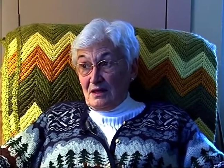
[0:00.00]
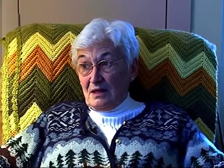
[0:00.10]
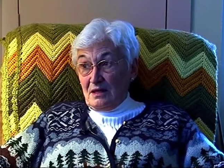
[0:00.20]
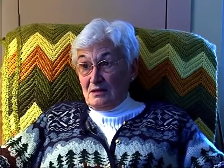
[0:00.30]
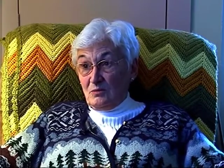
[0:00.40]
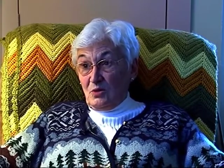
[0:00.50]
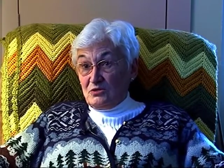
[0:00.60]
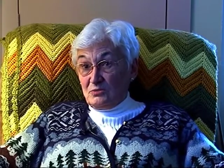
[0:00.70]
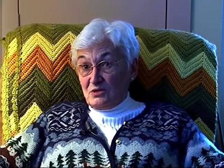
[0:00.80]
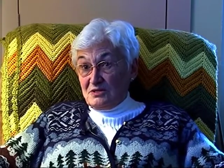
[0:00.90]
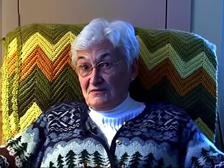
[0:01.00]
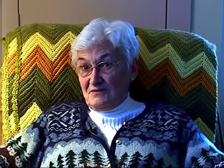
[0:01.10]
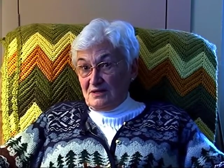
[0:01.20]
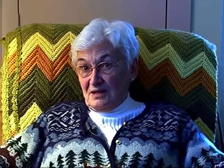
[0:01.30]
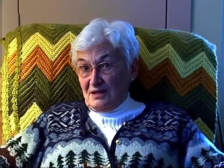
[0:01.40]
in the Baltimore
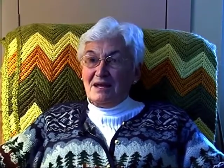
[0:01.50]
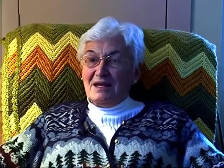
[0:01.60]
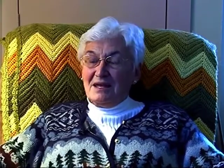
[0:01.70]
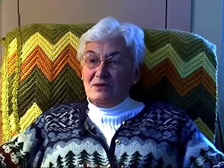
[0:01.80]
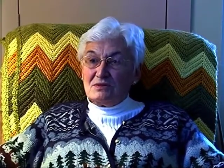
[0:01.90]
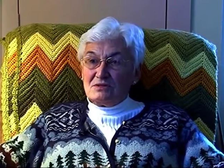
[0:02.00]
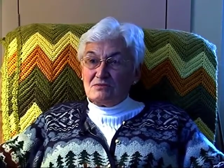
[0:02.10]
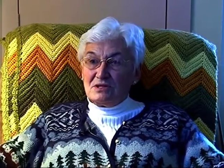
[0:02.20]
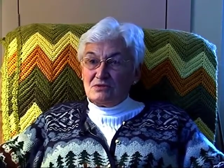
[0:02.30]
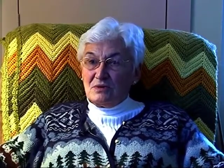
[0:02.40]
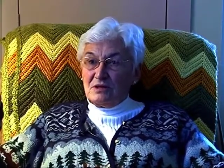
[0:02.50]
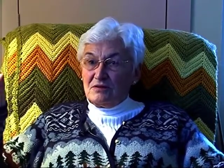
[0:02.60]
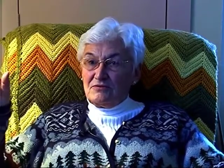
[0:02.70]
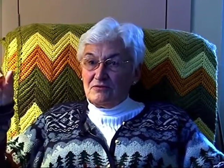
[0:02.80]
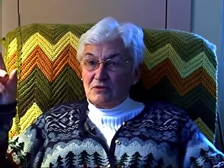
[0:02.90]
Symphony. He was the Ridge Runner
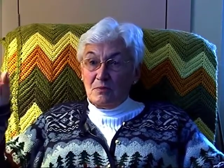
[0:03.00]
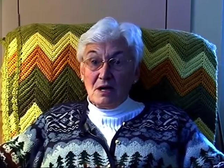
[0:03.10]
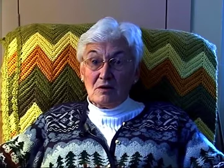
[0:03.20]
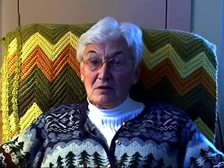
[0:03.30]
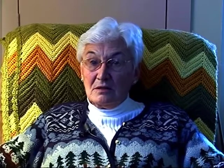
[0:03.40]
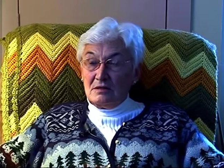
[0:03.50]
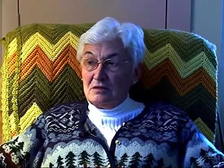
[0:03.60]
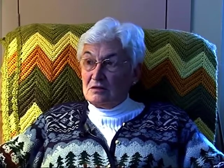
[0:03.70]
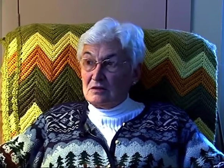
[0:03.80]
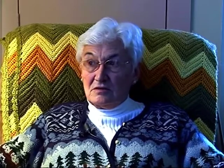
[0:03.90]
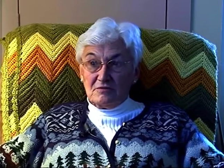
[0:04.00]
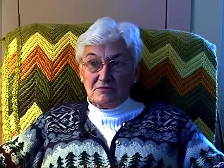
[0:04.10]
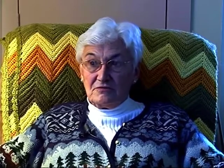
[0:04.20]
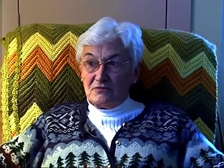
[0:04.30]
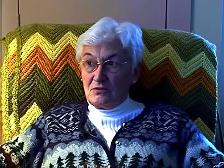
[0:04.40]
for Maryland
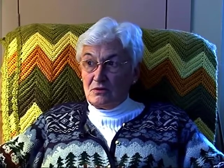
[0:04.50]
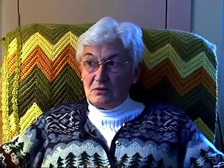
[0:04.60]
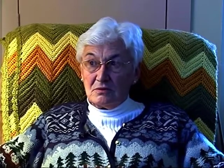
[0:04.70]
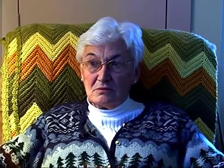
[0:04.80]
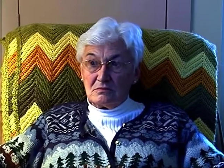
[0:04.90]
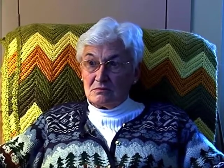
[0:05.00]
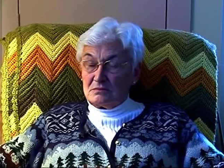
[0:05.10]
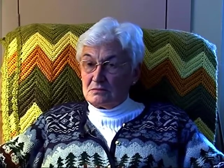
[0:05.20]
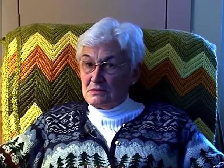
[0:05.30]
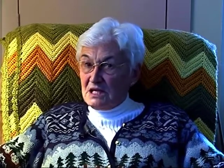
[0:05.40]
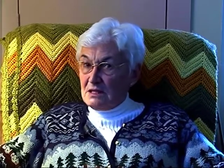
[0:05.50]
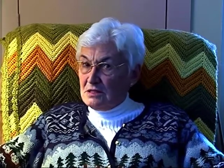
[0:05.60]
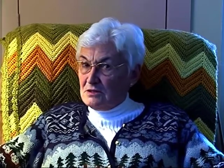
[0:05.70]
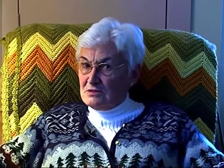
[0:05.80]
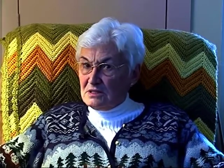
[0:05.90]
for 10
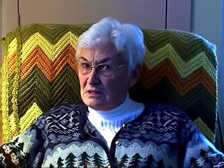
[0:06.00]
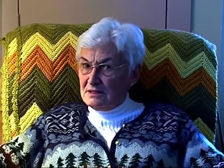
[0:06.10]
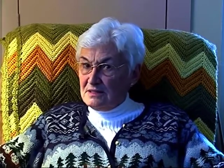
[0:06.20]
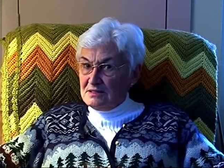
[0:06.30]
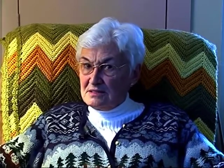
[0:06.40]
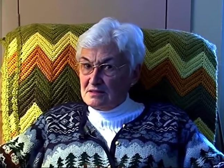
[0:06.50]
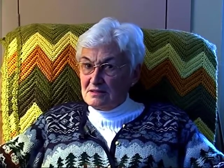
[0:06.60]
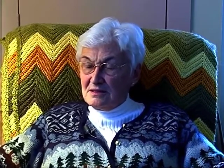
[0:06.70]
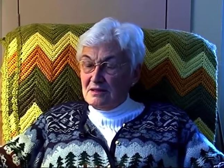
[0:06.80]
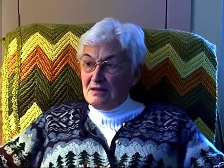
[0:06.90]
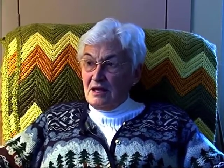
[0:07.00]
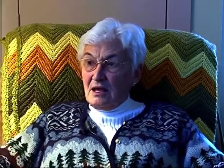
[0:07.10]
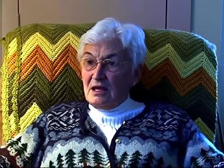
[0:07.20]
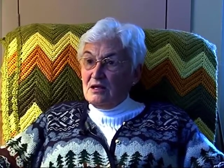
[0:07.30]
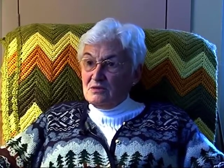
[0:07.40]
years at least.
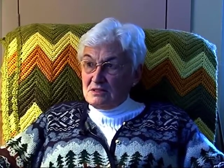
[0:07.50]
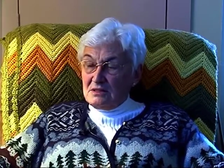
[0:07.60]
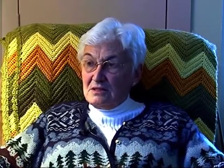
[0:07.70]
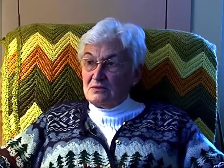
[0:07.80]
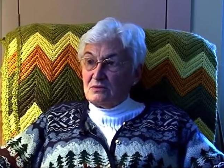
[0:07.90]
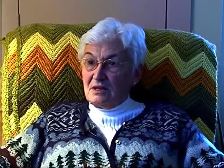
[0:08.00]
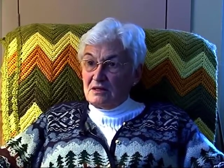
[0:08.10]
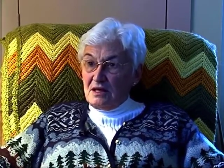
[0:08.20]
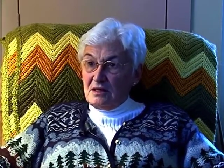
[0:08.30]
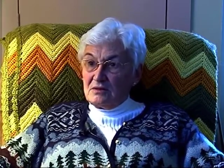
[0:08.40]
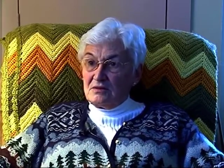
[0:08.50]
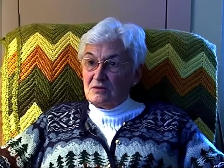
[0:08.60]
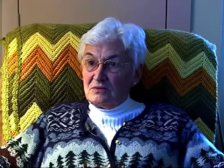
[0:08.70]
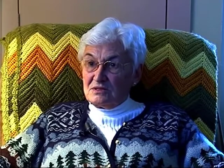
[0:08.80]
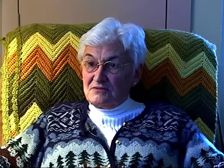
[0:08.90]
He was another one that
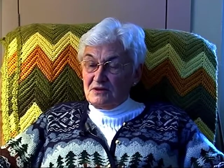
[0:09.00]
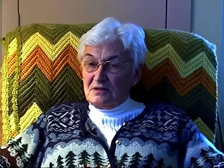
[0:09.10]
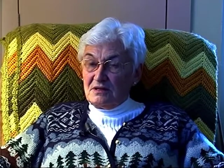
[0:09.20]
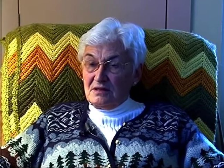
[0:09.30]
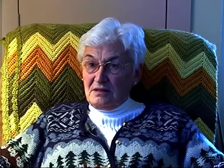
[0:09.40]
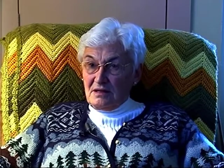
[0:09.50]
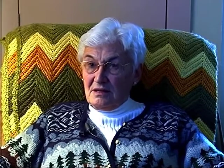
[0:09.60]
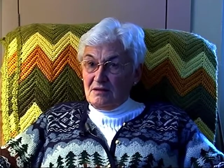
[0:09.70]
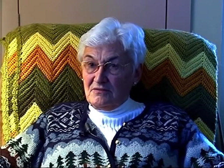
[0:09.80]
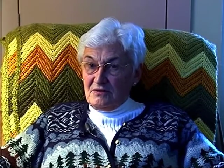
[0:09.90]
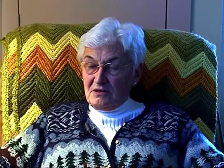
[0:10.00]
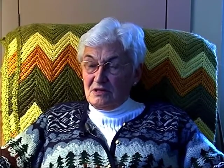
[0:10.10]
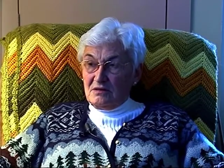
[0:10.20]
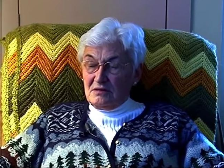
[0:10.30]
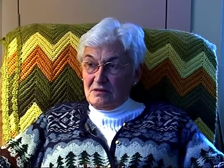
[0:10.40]
was very
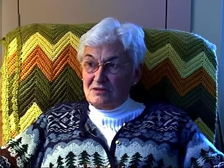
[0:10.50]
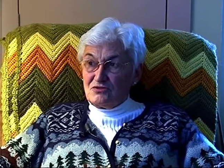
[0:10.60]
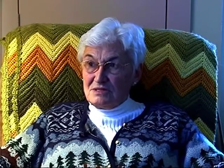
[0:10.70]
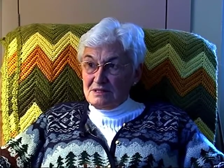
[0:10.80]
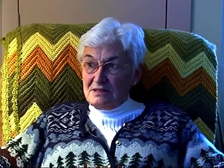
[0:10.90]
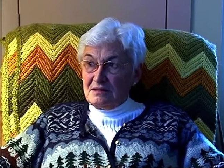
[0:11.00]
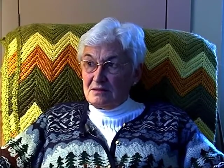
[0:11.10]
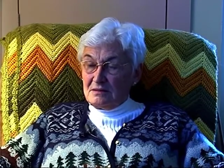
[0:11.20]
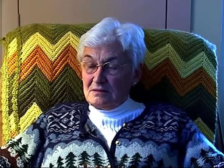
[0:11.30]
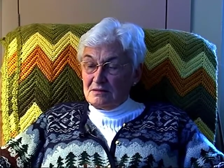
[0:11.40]
interested in